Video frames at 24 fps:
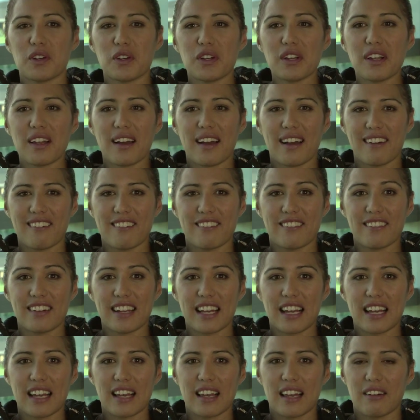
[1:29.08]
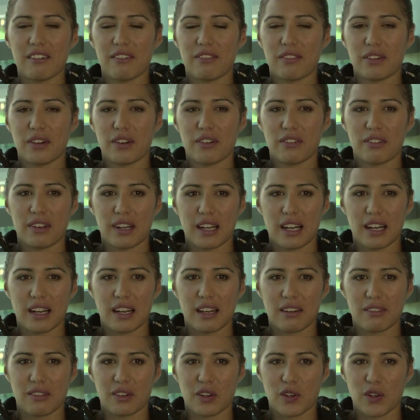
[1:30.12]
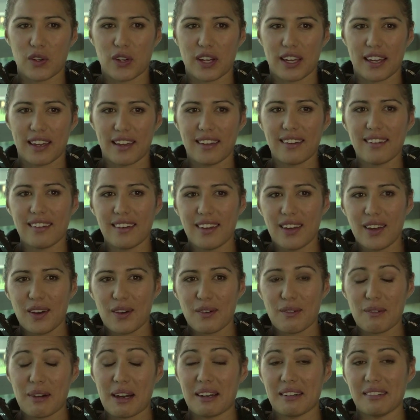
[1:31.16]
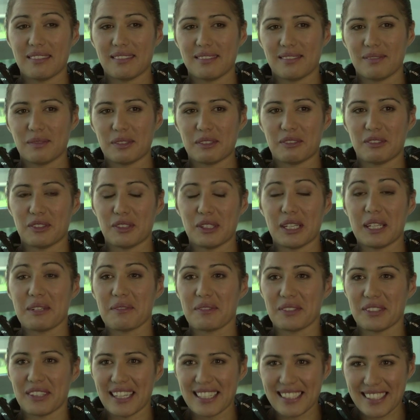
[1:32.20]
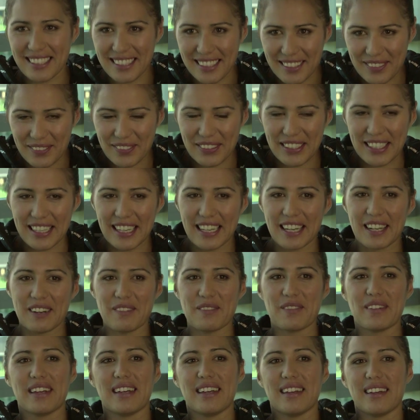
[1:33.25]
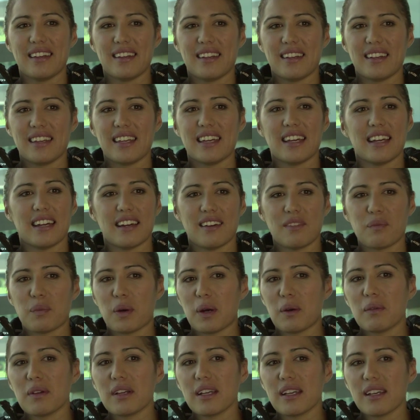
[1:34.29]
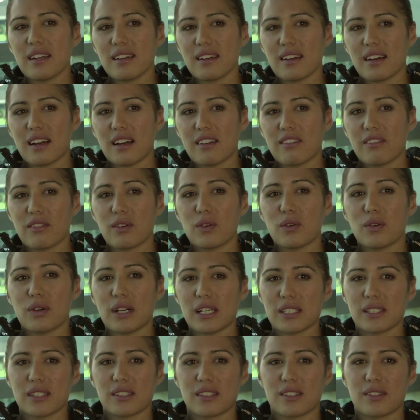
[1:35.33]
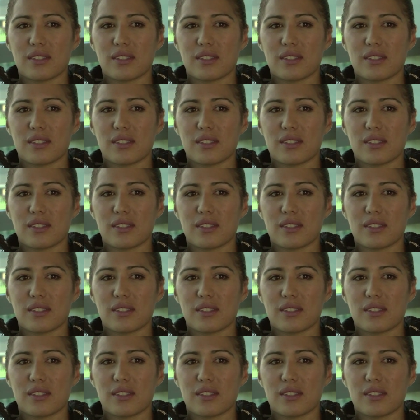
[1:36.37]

food, I really love food, really love cooking. Well, before netball I did, but yeah, probably I've always